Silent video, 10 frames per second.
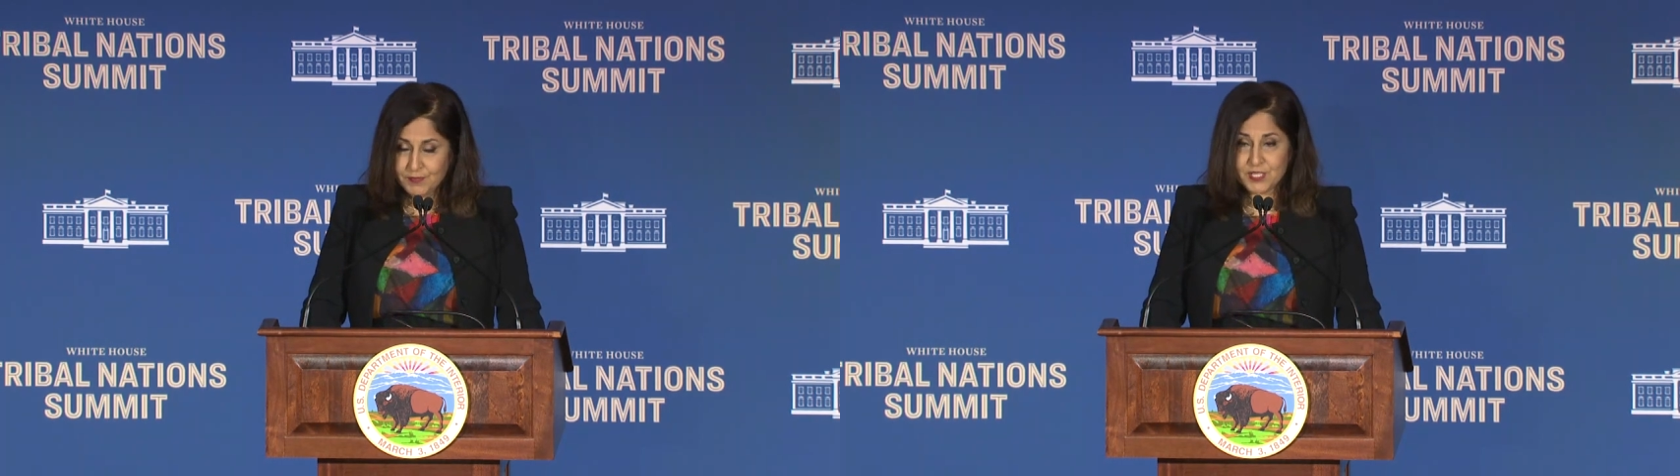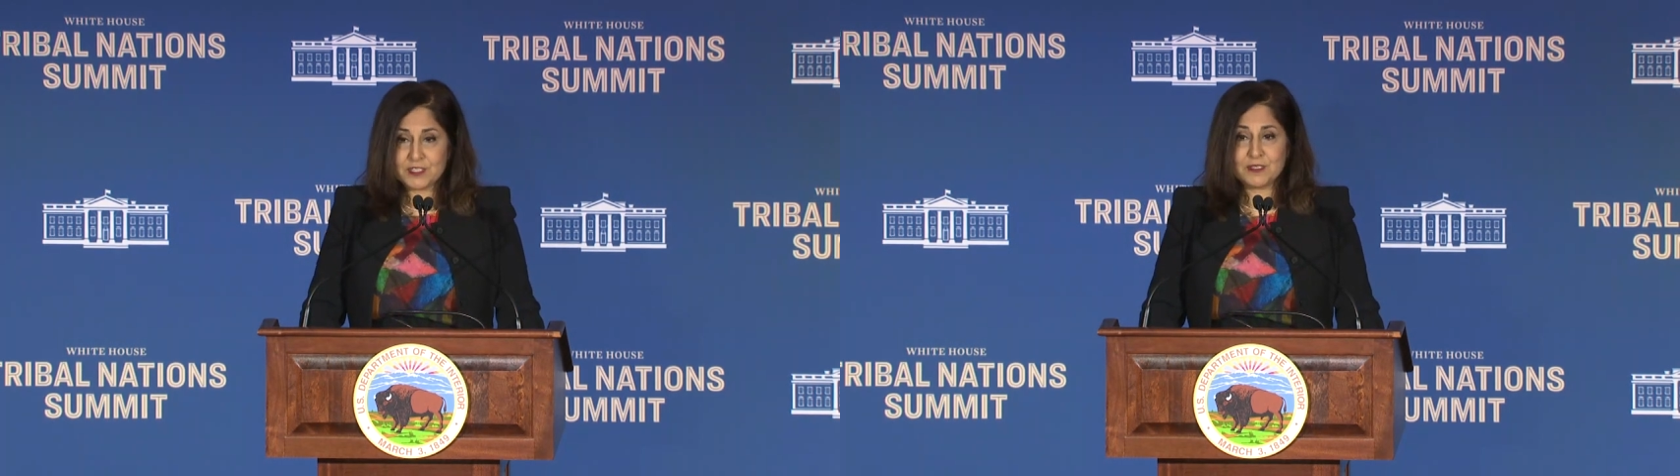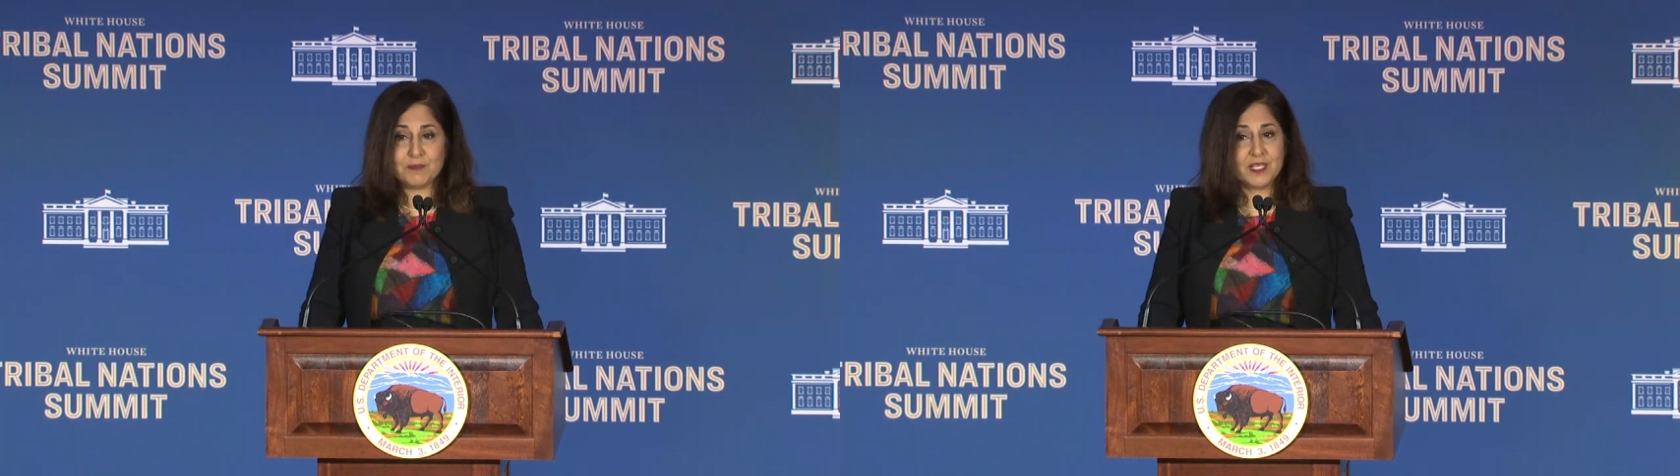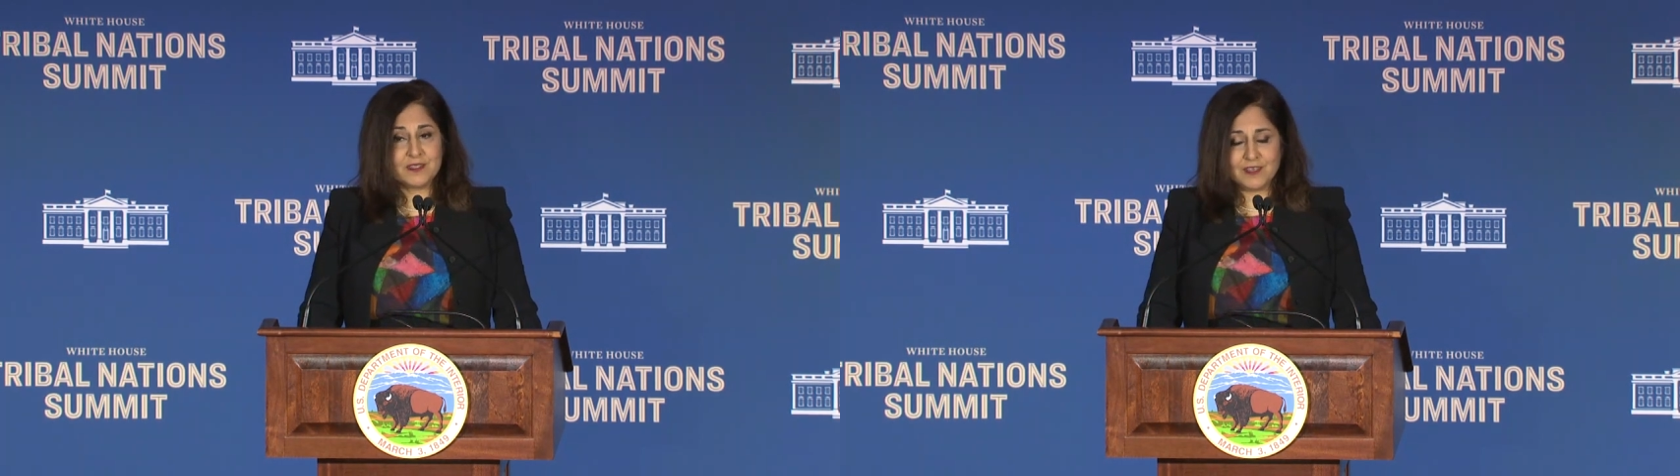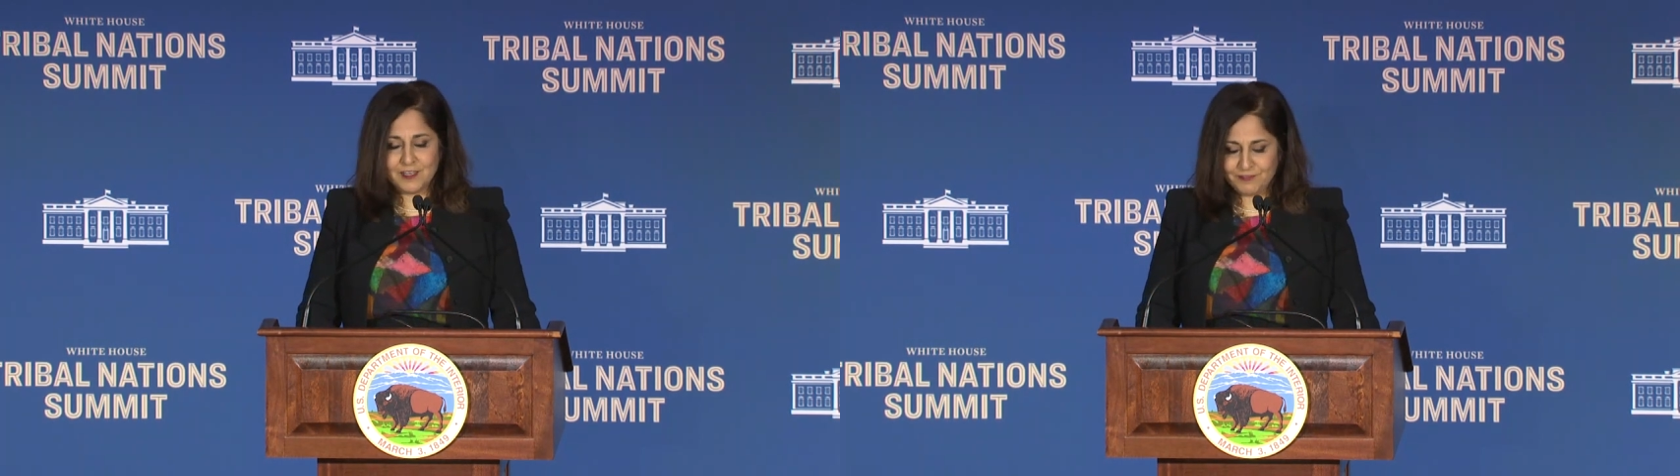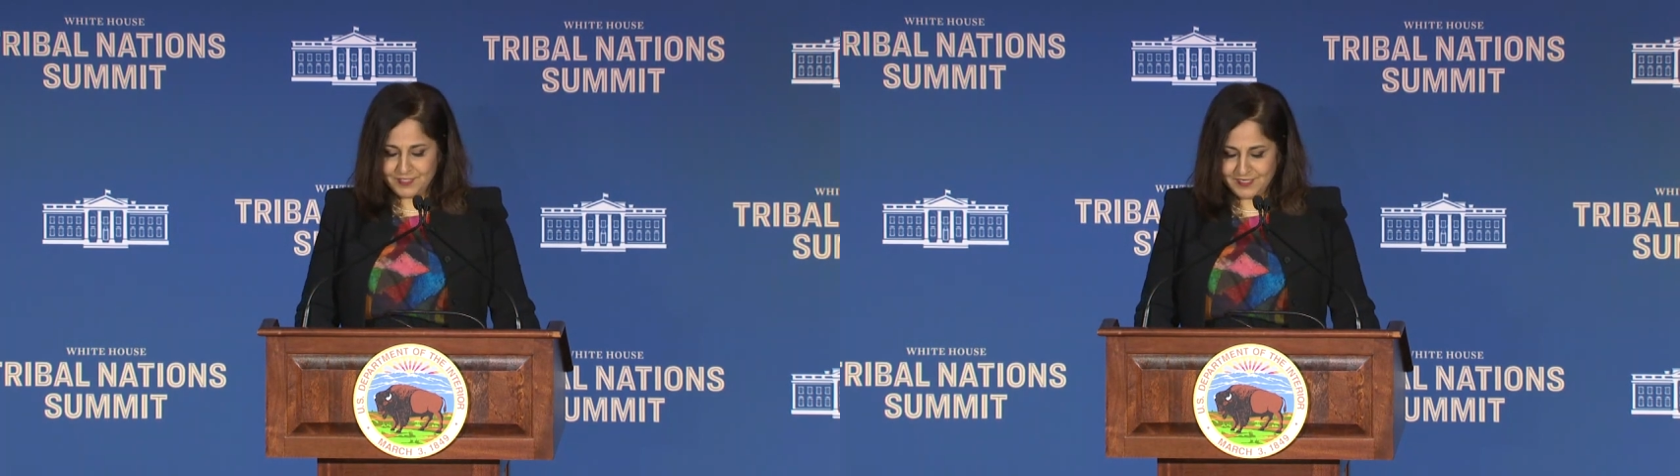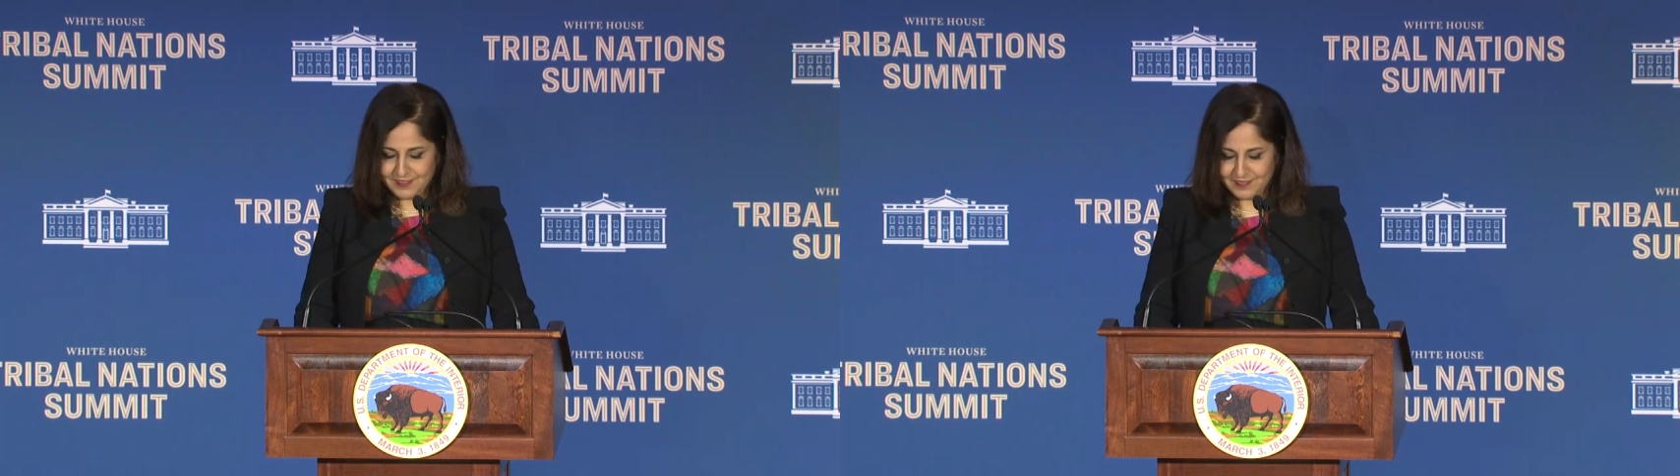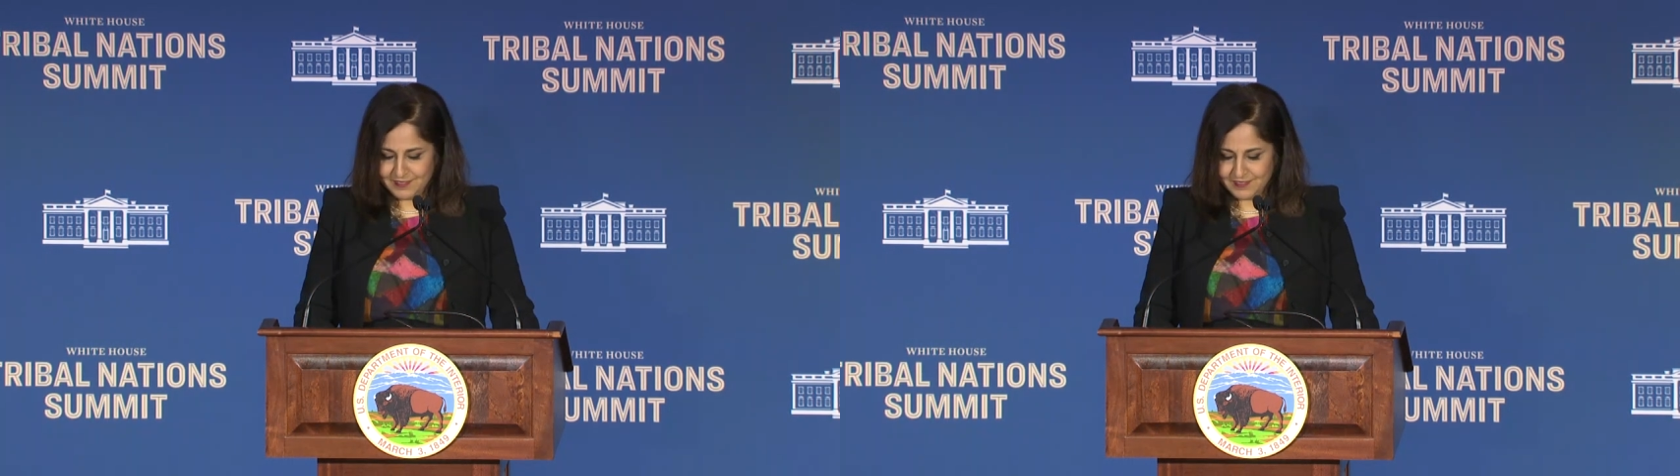month to month
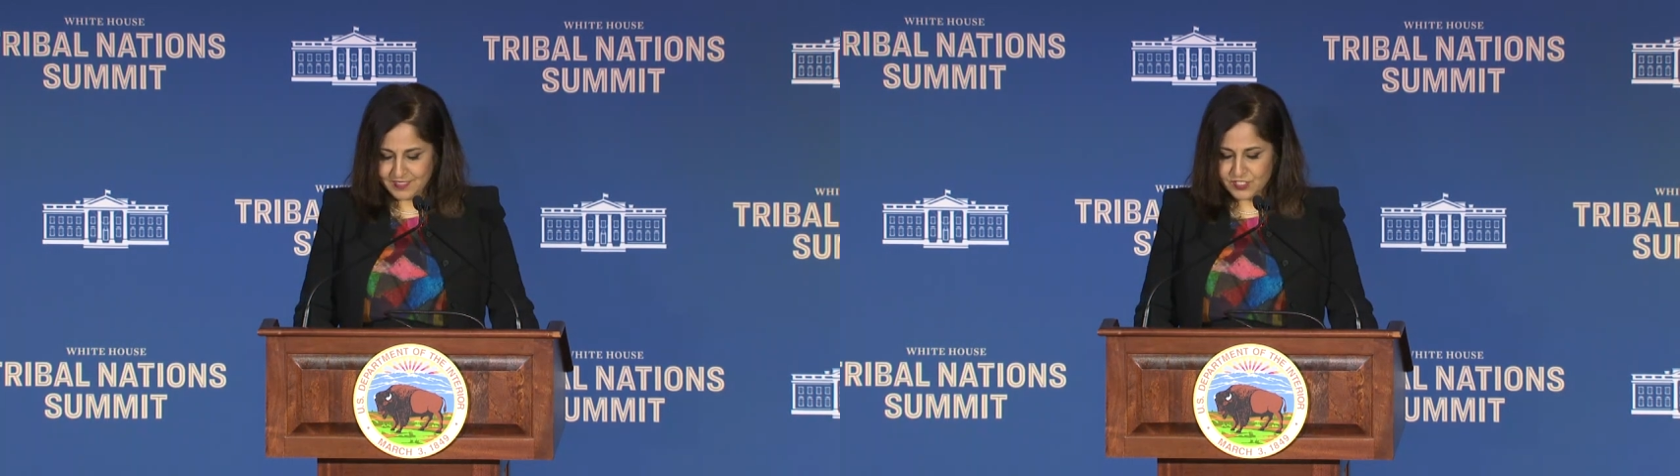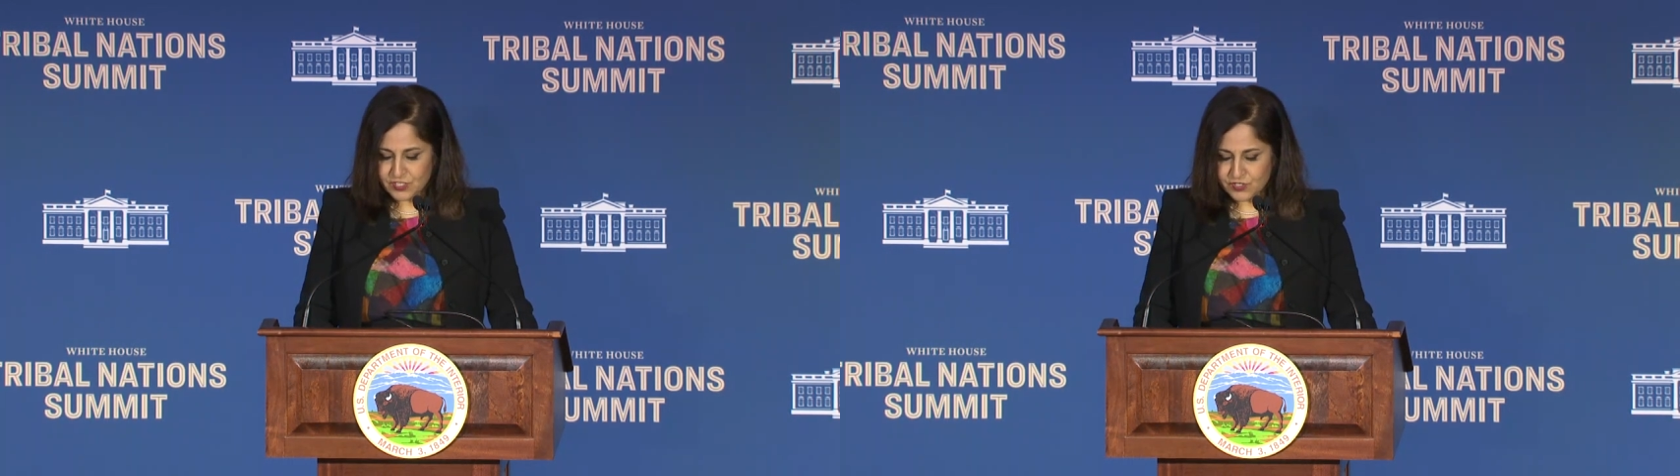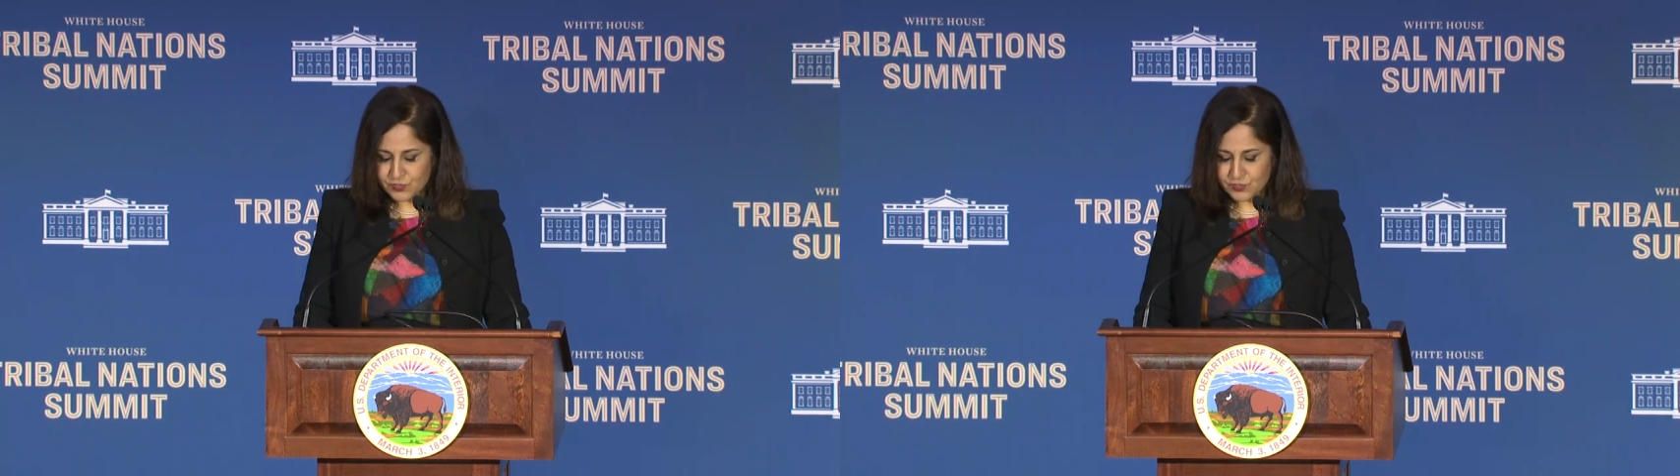often. This